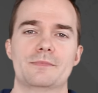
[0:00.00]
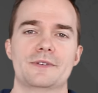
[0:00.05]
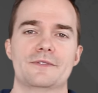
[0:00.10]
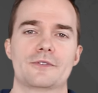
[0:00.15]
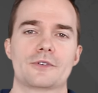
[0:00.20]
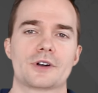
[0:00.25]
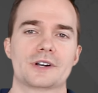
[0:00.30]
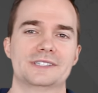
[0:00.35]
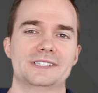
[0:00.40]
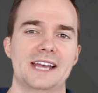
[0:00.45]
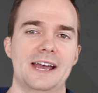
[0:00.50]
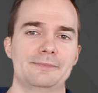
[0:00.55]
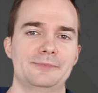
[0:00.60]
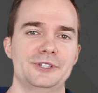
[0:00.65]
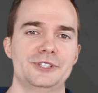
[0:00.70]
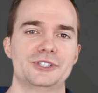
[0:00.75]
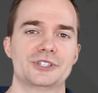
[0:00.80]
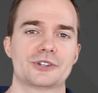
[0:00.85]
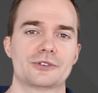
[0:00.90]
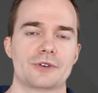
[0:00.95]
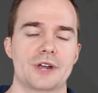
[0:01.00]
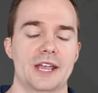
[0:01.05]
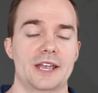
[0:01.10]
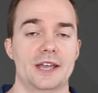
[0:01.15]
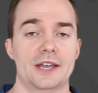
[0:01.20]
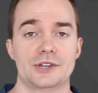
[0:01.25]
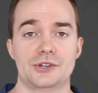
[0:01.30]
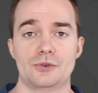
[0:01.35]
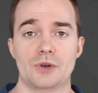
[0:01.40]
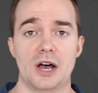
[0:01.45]
before attempting to
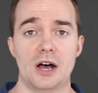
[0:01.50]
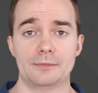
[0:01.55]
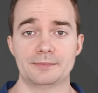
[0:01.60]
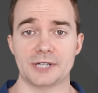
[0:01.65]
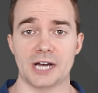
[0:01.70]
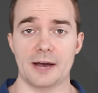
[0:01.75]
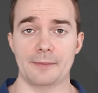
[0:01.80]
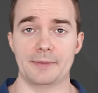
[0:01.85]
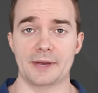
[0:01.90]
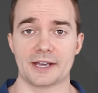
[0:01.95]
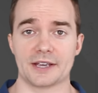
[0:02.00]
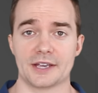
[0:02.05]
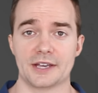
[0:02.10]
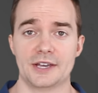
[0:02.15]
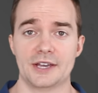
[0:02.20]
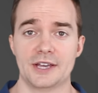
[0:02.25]
create a new help topic.